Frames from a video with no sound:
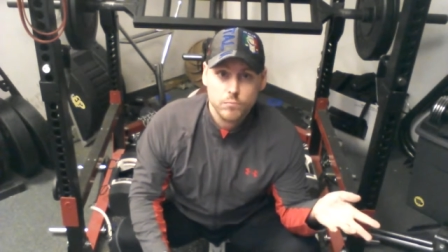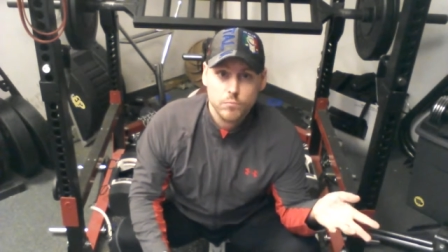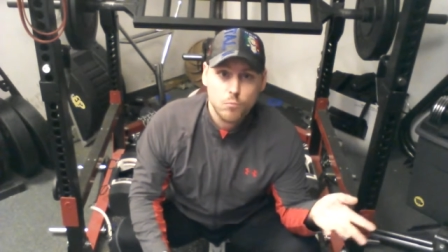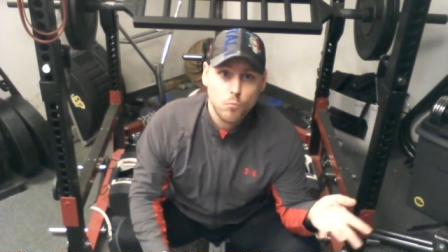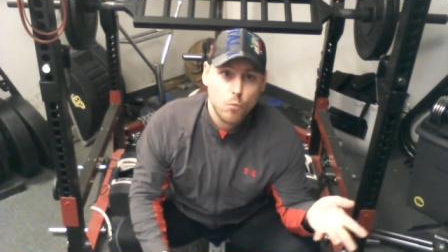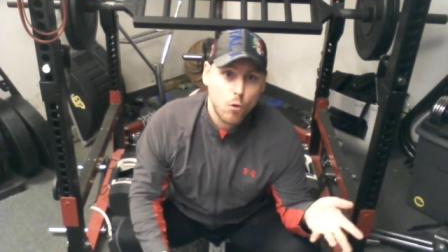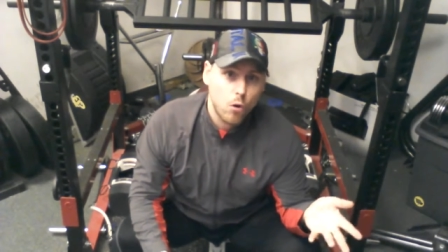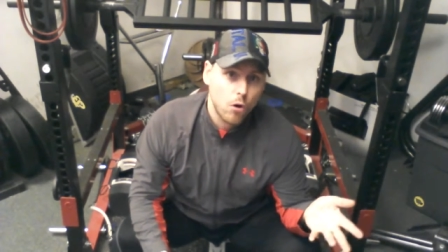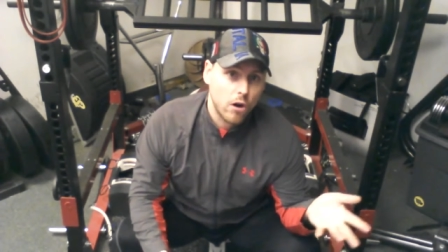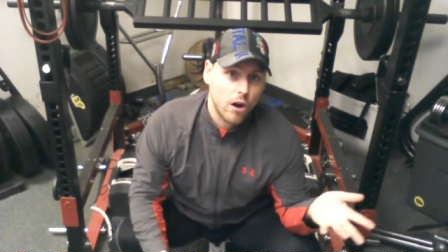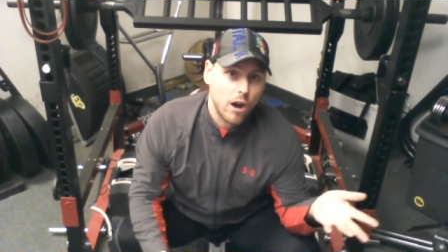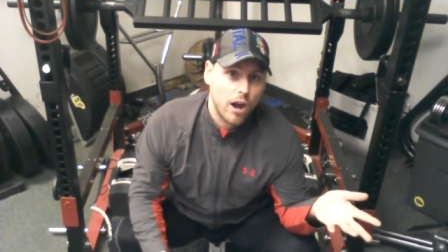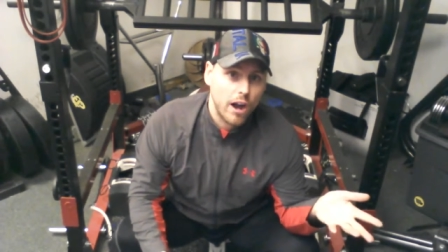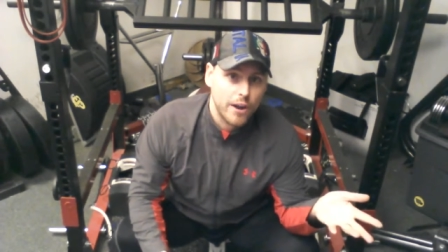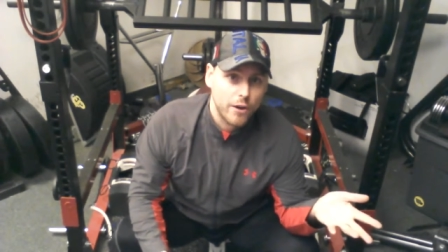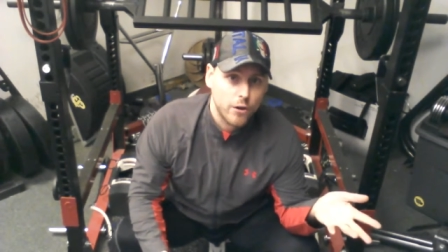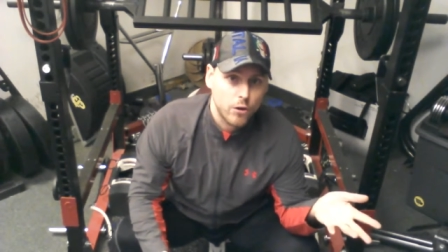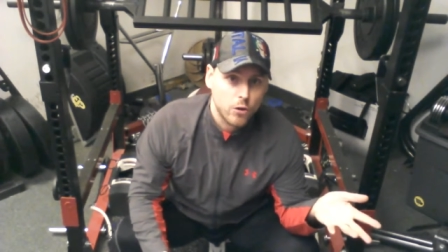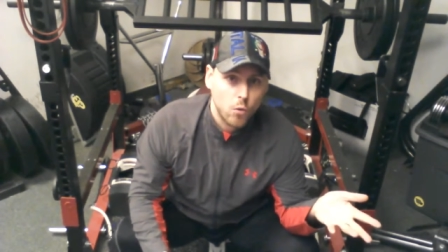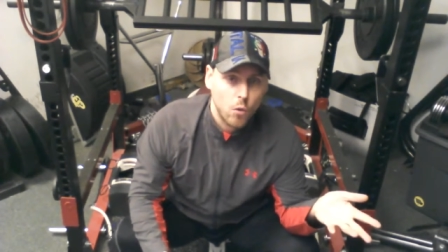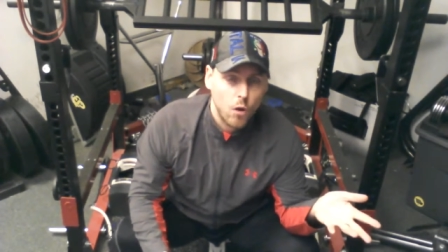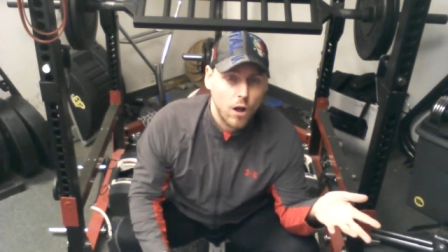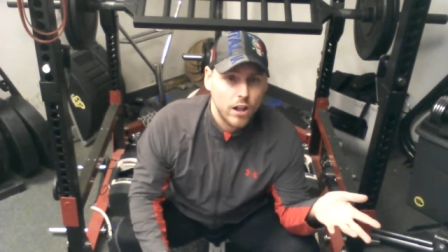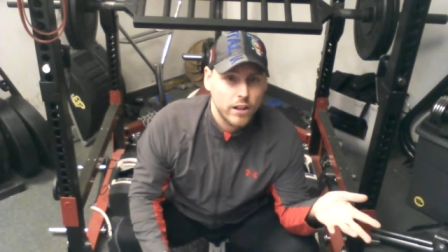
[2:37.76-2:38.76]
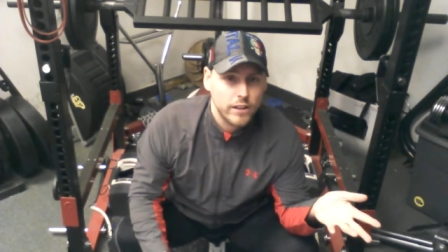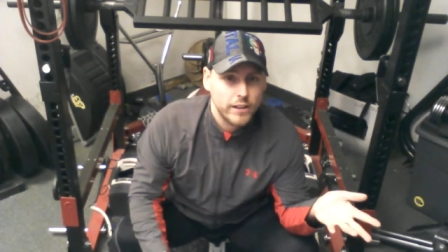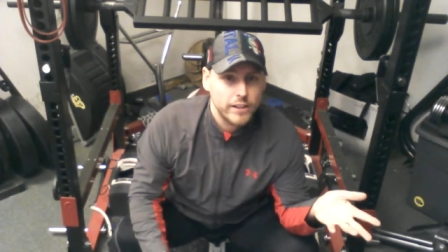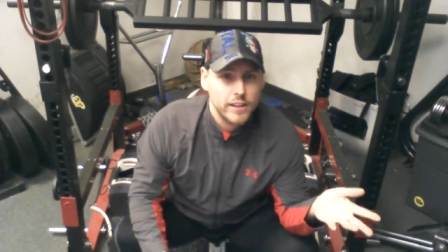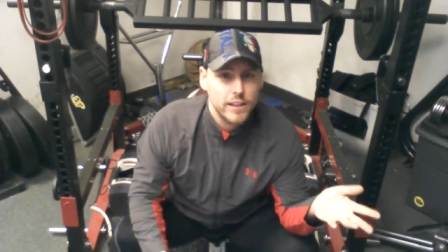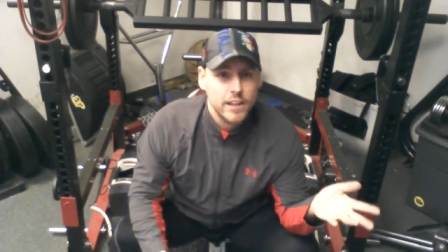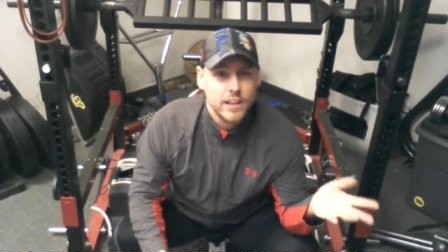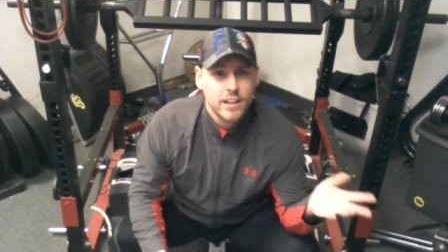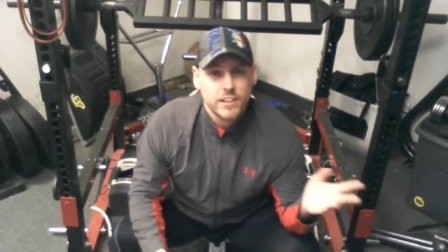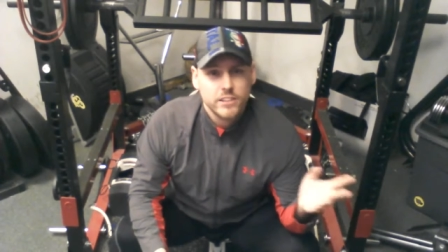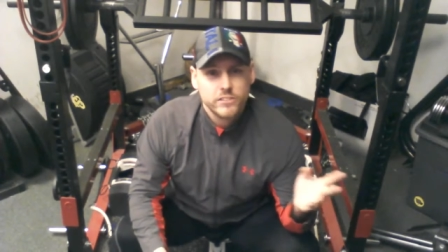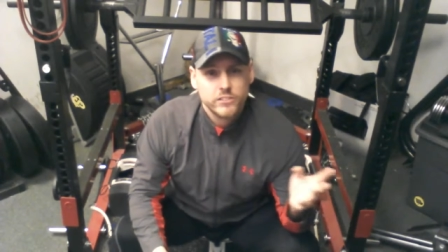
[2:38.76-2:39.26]
more higher
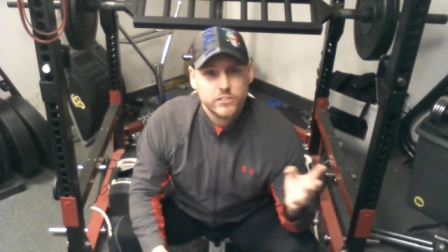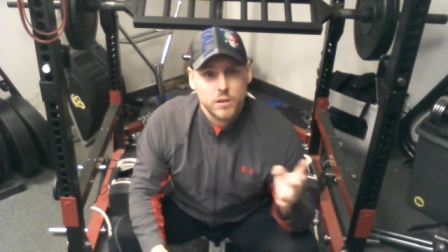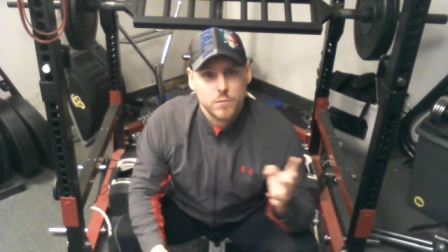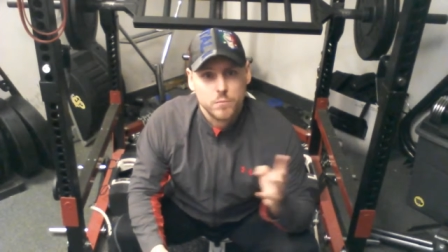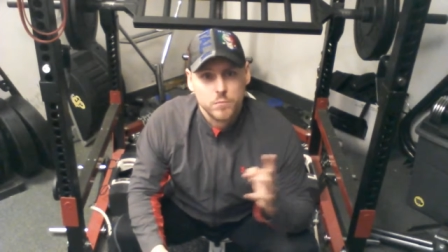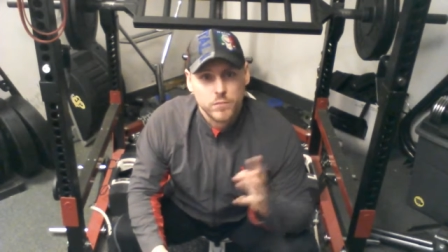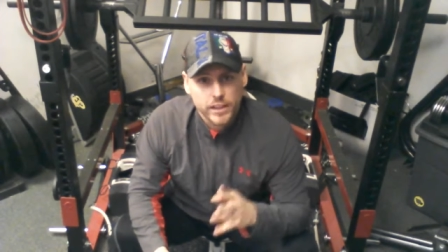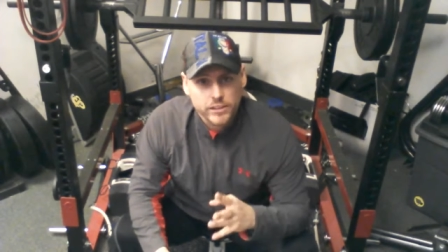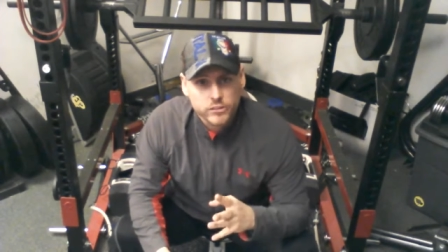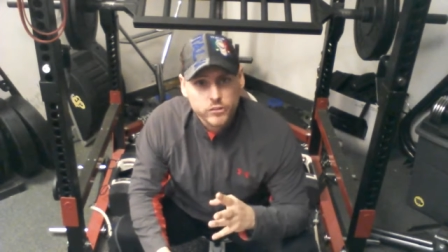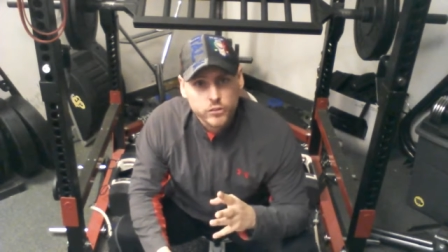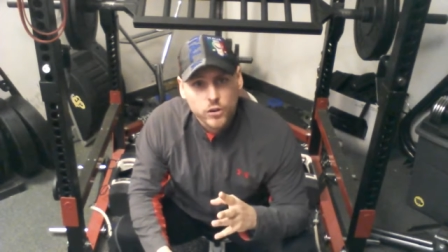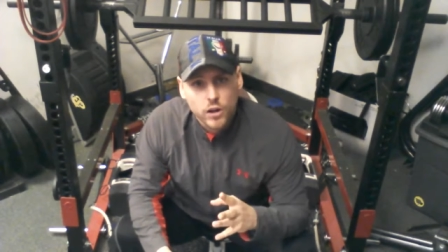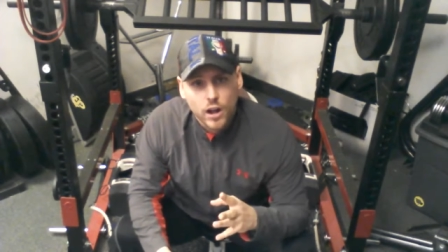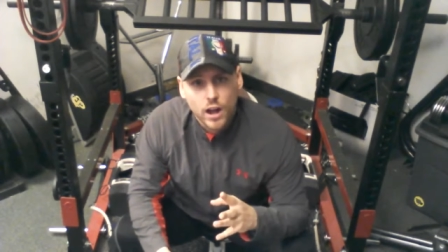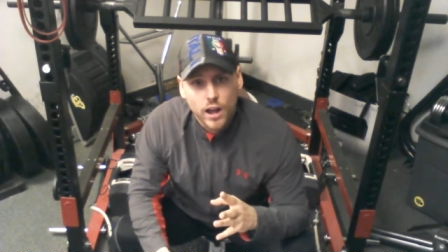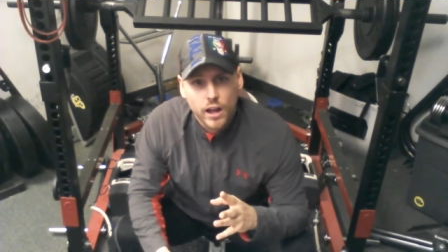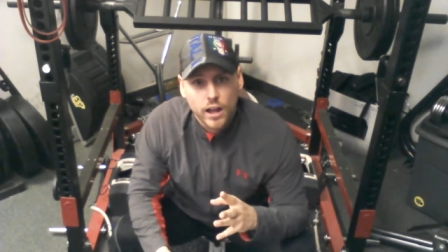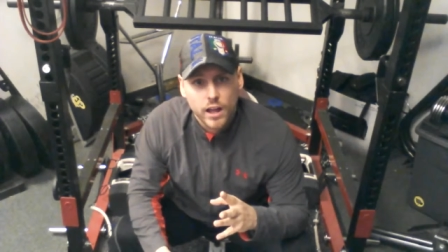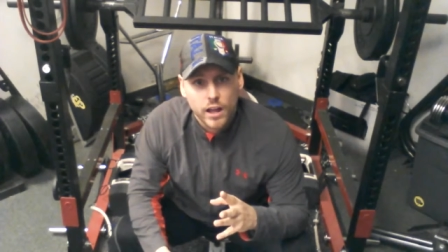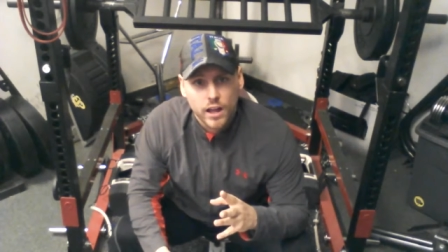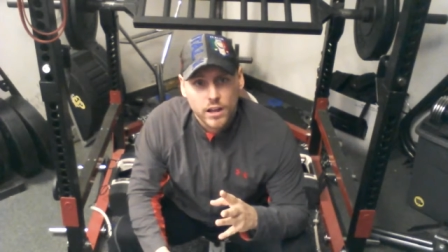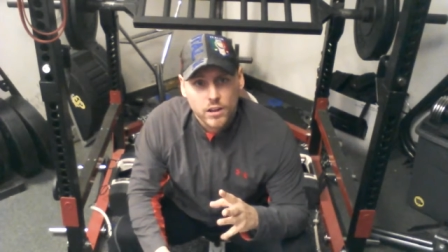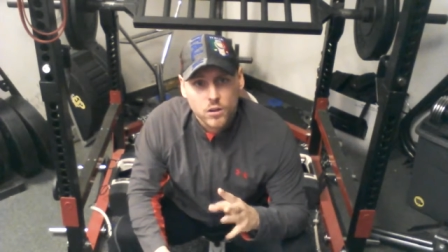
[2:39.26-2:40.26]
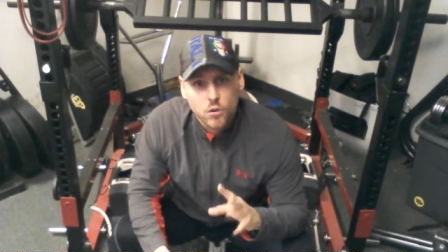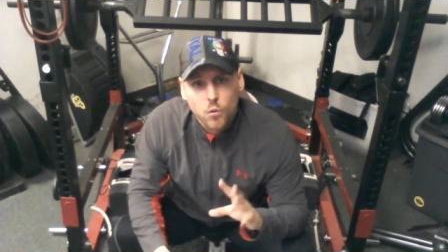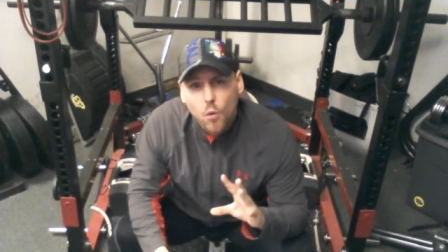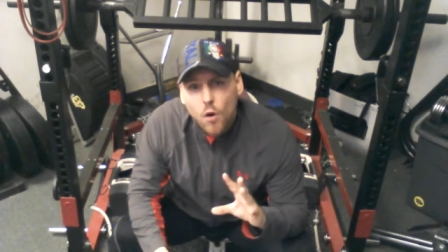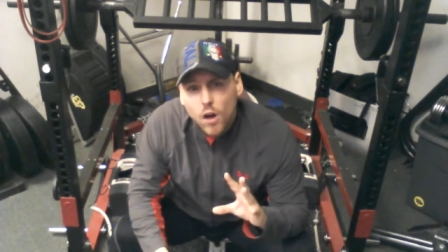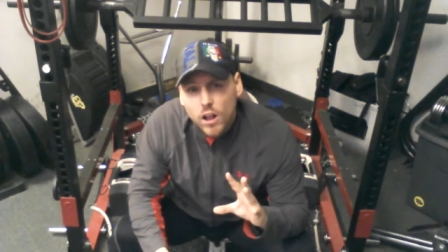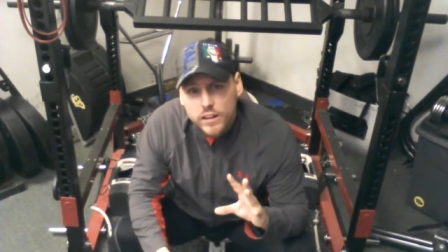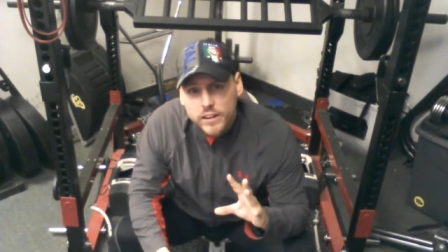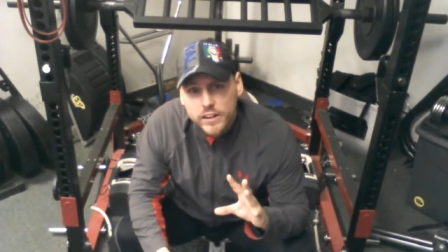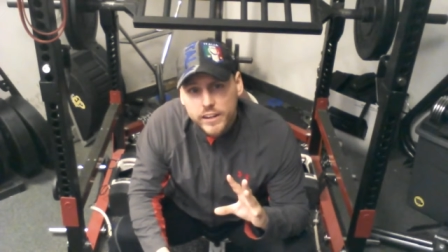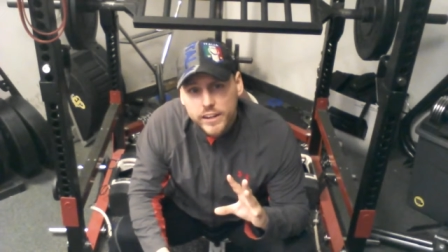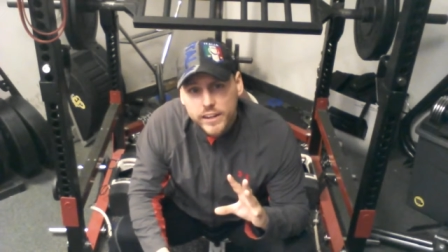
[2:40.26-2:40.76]
quality, some lesser high
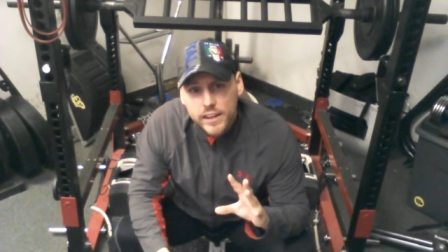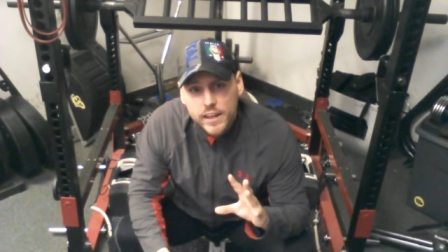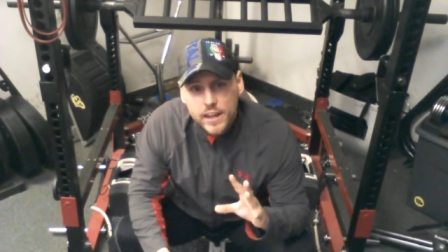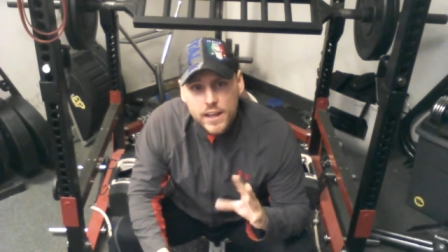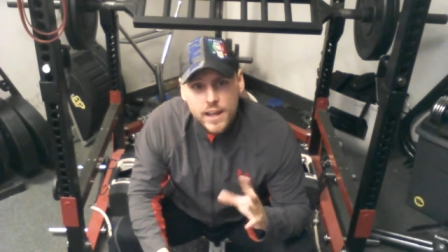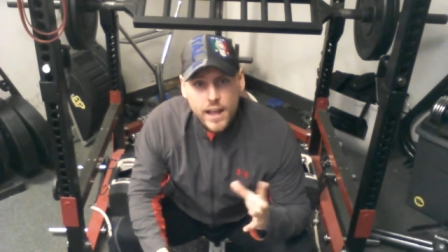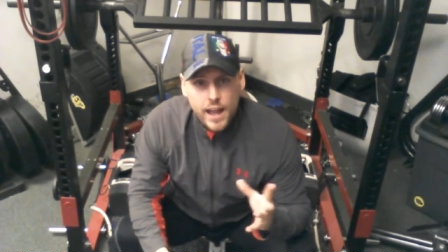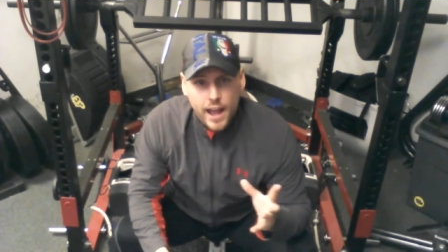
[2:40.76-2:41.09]
quality,